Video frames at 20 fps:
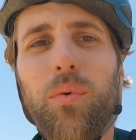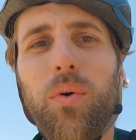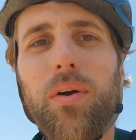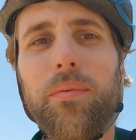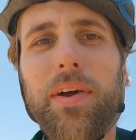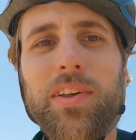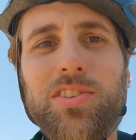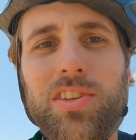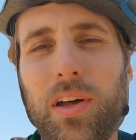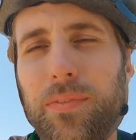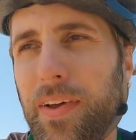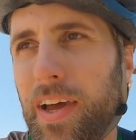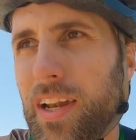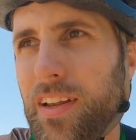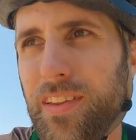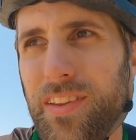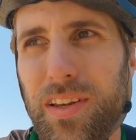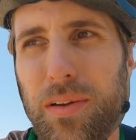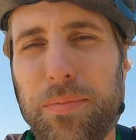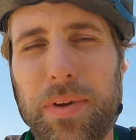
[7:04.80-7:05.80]
of wore myself out
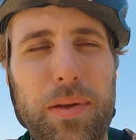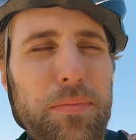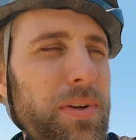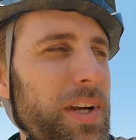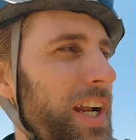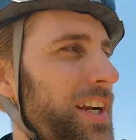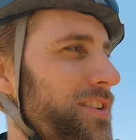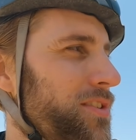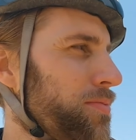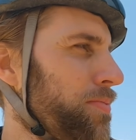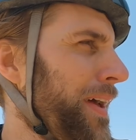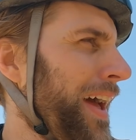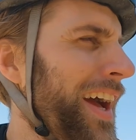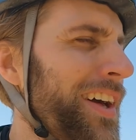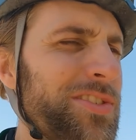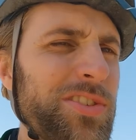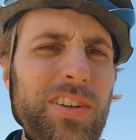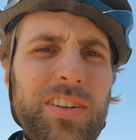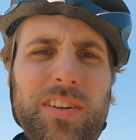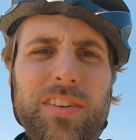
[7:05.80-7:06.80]
a little bit, but I just
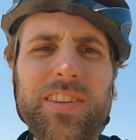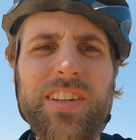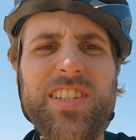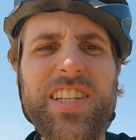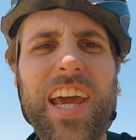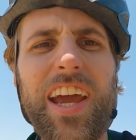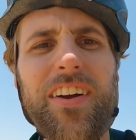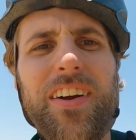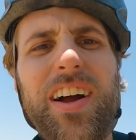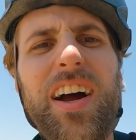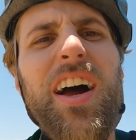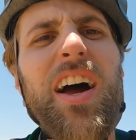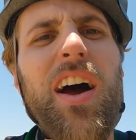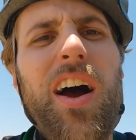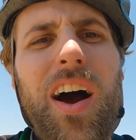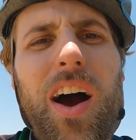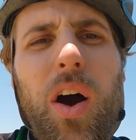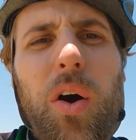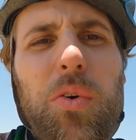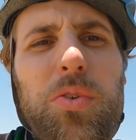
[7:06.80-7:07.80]
passed under the Tara
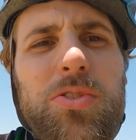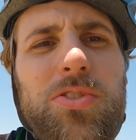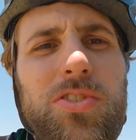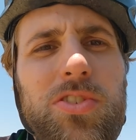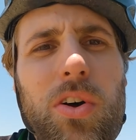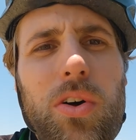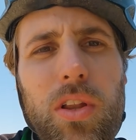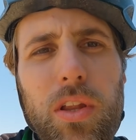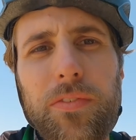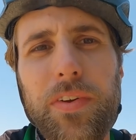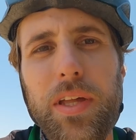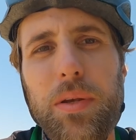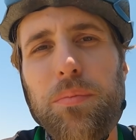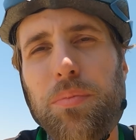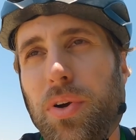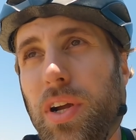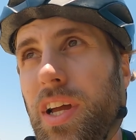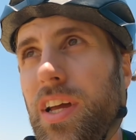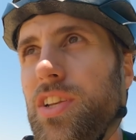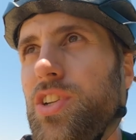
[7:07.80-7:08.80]
O'Sullivan
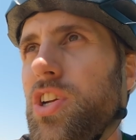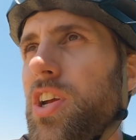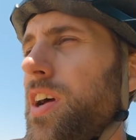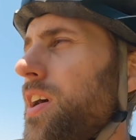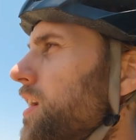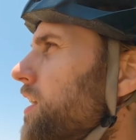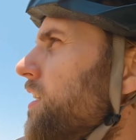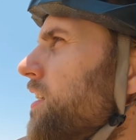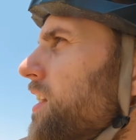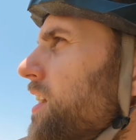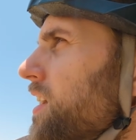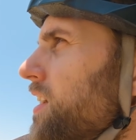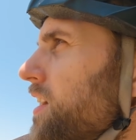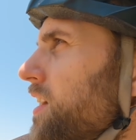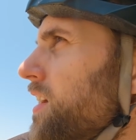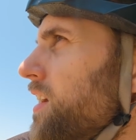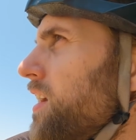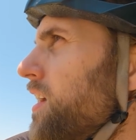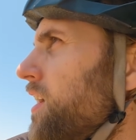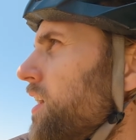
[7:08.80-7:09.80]
Bridge,
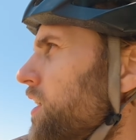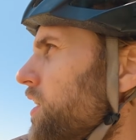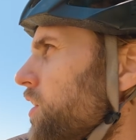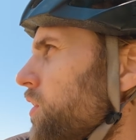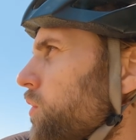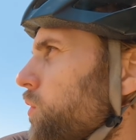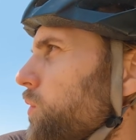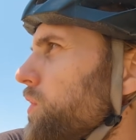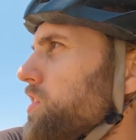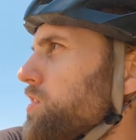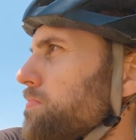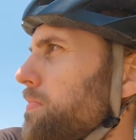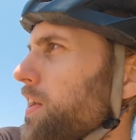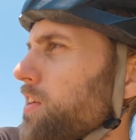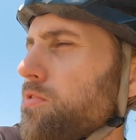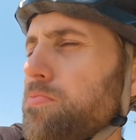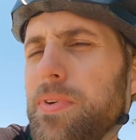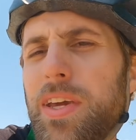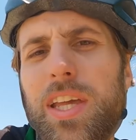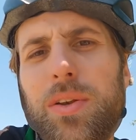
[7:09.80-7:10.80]
which
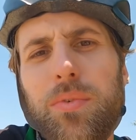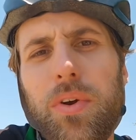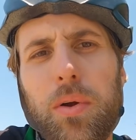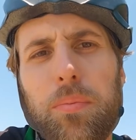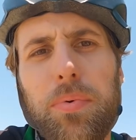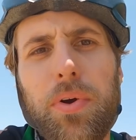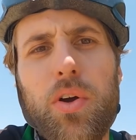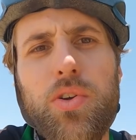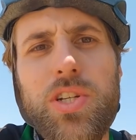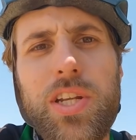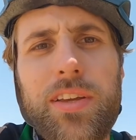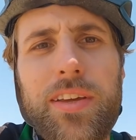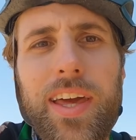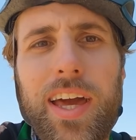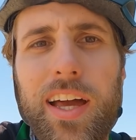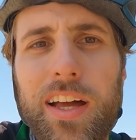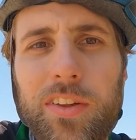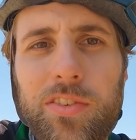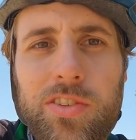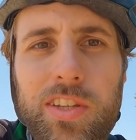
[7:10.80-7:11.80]
must mean we're approaching
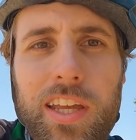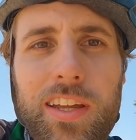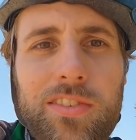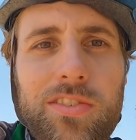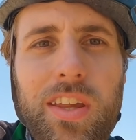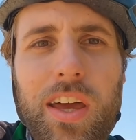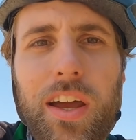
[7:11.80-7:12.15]
Cal State